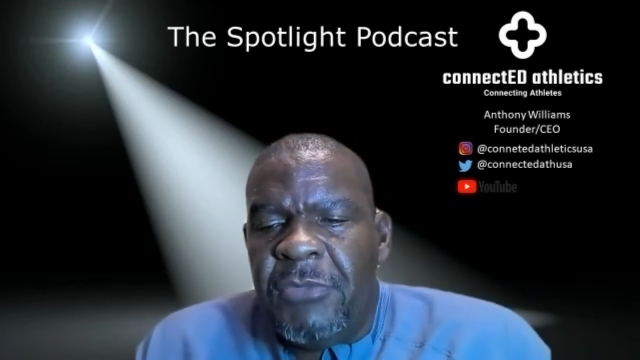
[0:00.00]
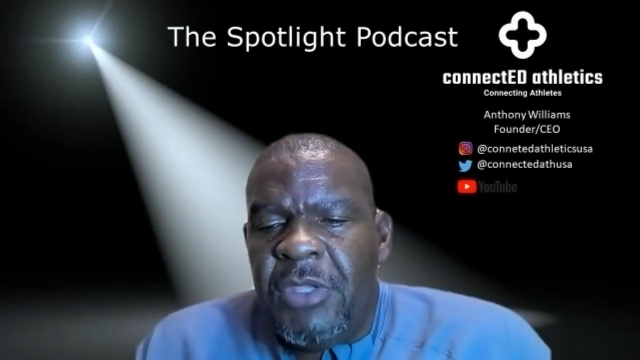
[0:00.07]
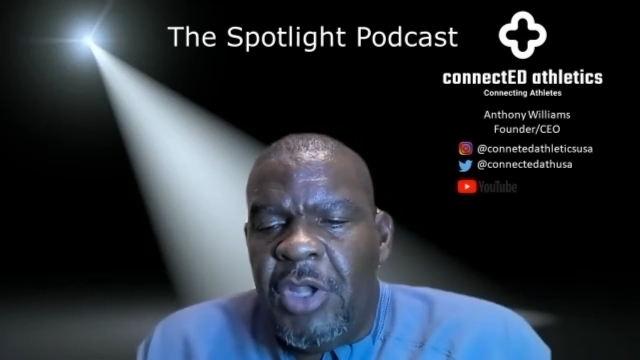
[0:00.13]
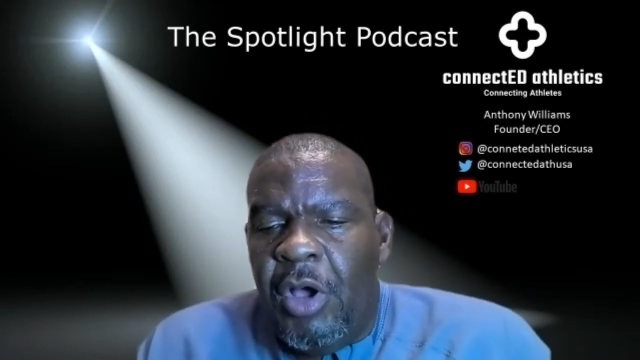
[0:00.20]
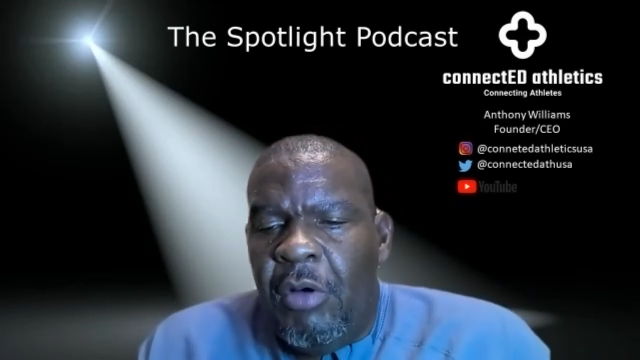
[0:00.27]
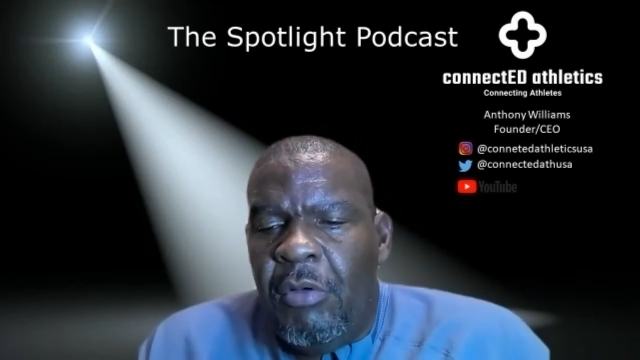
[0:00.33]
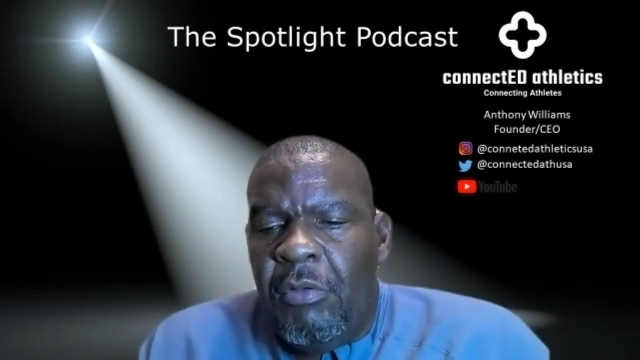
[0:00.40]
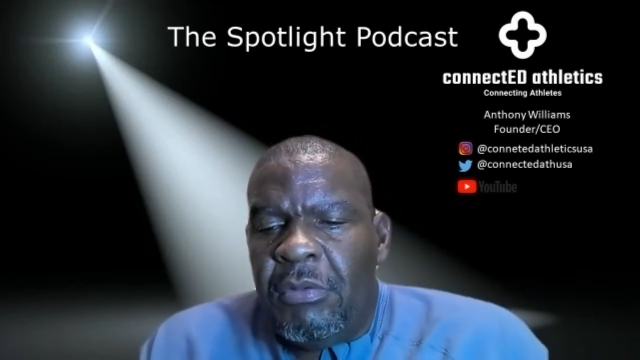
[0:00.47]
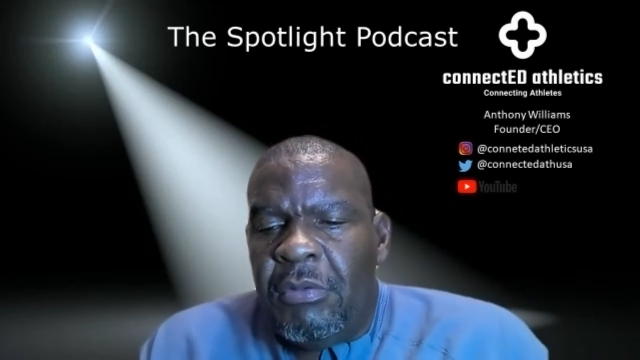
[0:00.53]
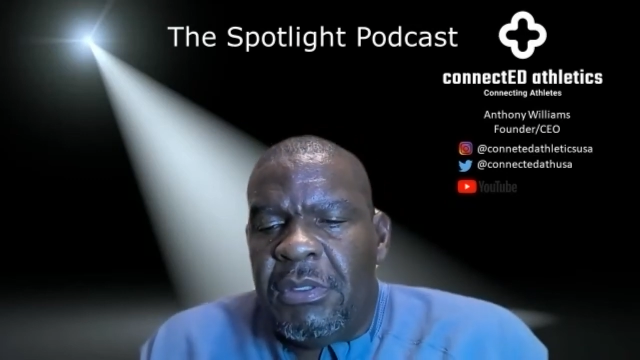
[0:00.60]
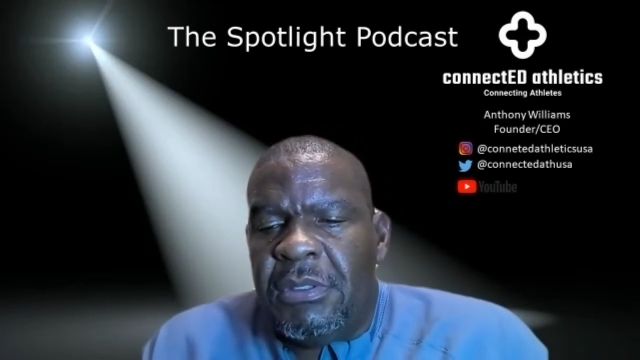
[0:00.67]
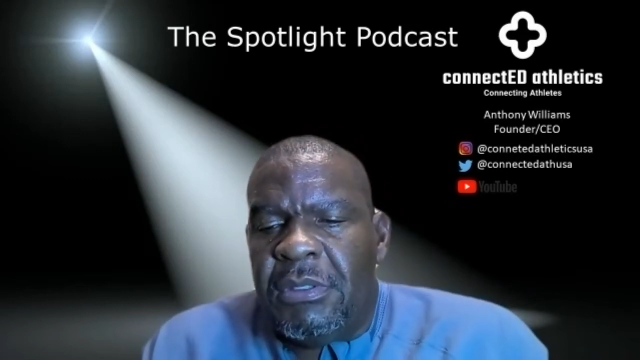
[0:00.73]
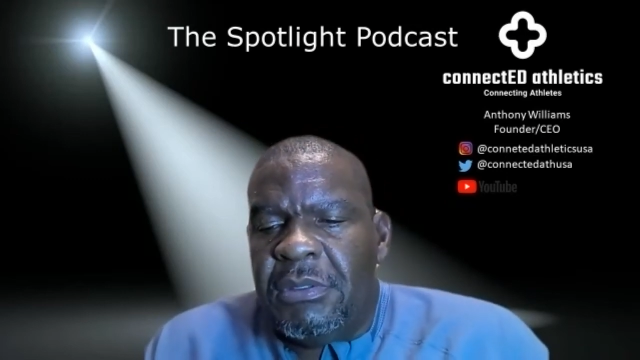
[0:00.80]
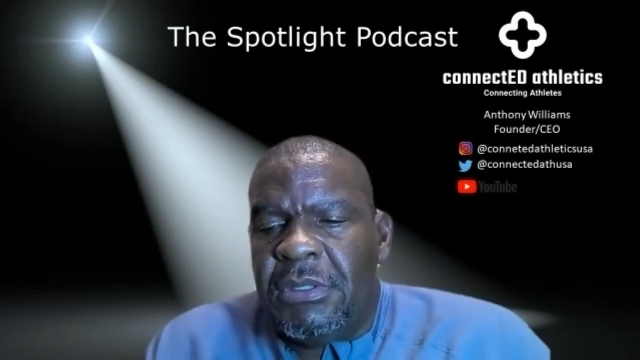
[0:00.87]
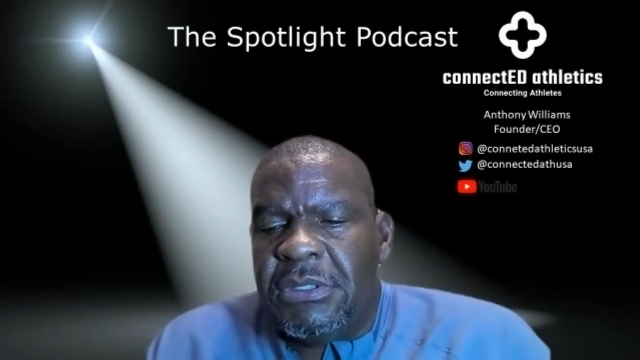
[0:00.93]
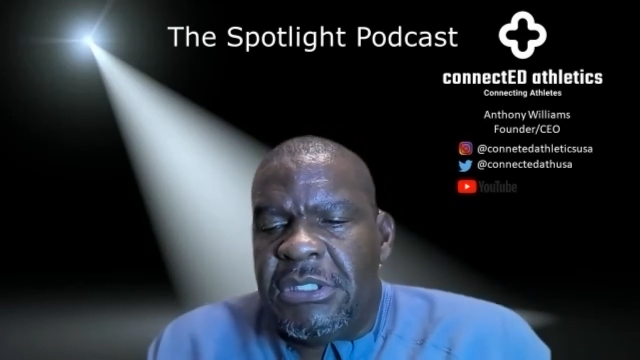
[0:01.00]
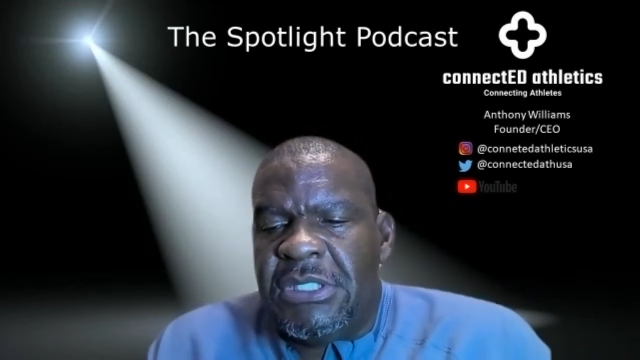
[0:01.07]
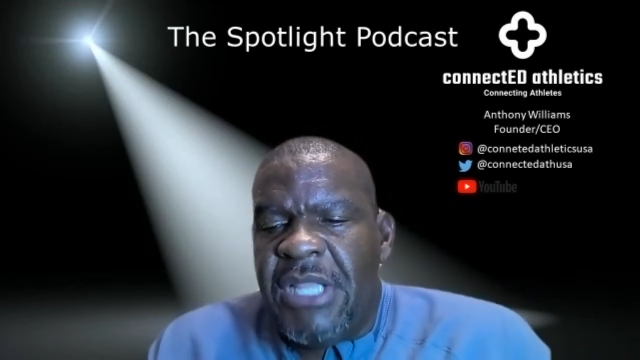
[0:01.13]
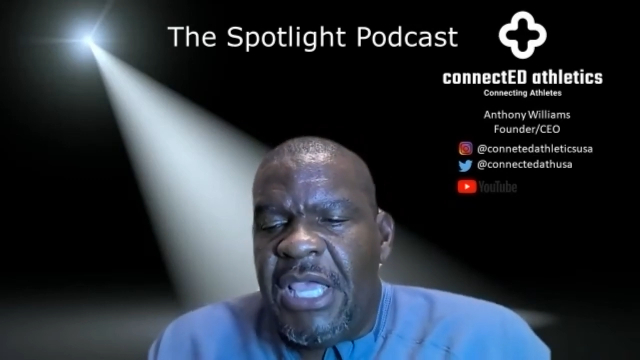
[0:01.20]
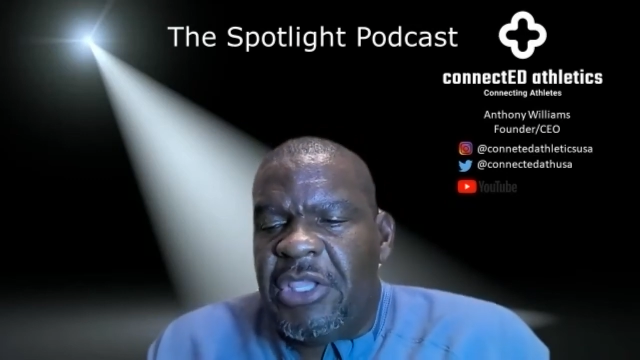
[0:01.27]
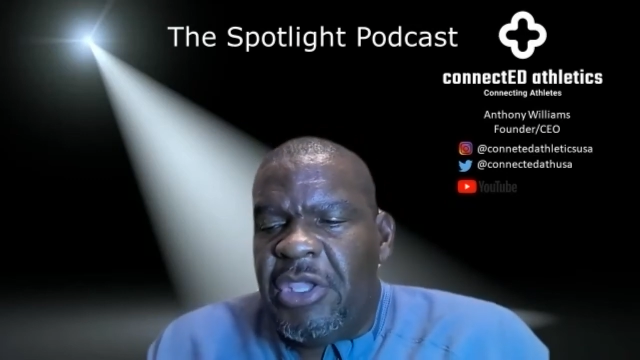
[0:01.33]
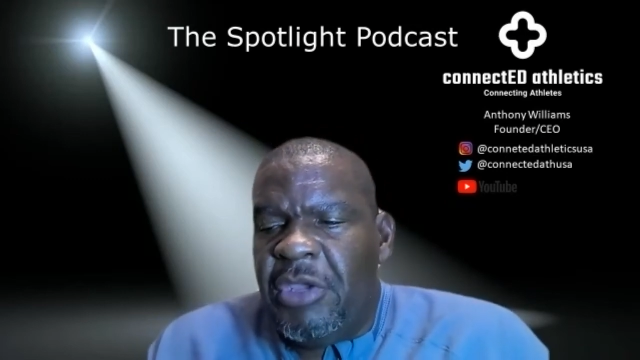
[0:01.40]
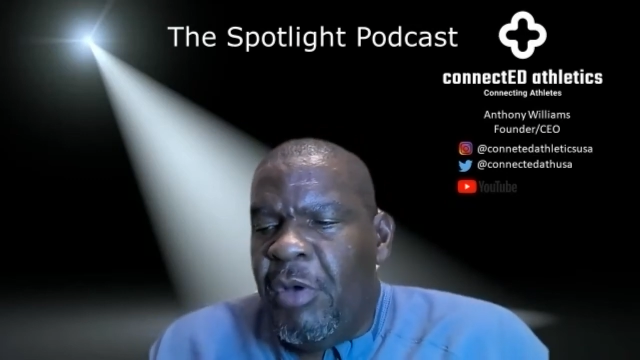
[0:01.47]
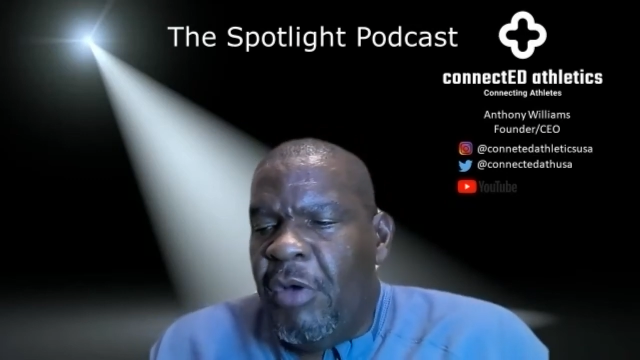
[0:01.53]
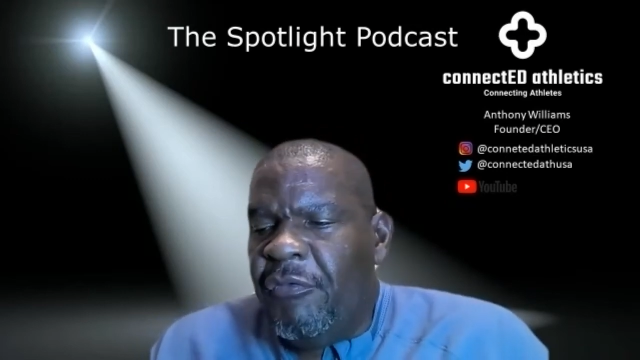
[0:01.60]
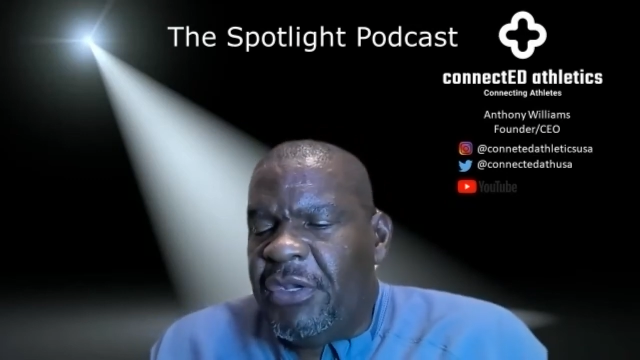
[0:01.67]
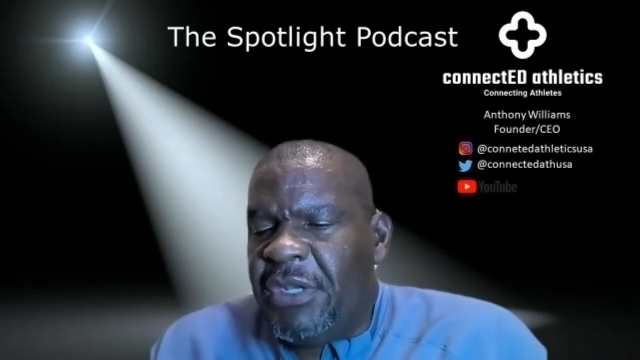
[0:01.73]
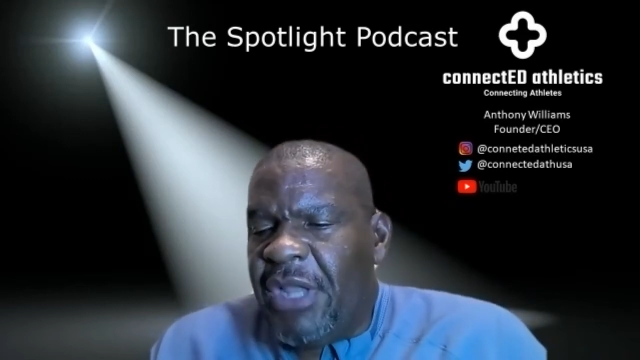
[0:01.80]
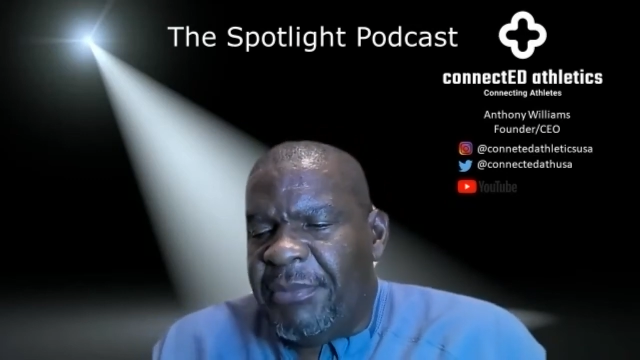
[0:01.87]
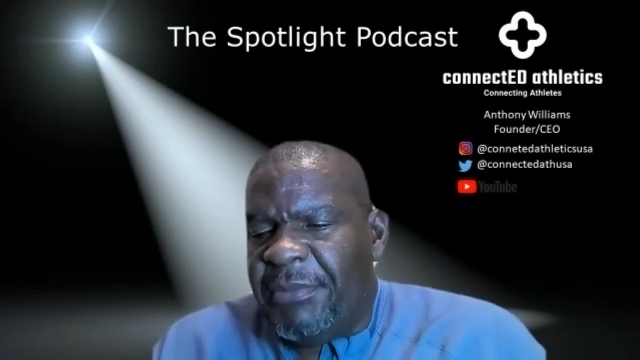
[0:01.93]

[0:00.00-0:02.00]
you know, Nic, you're moving.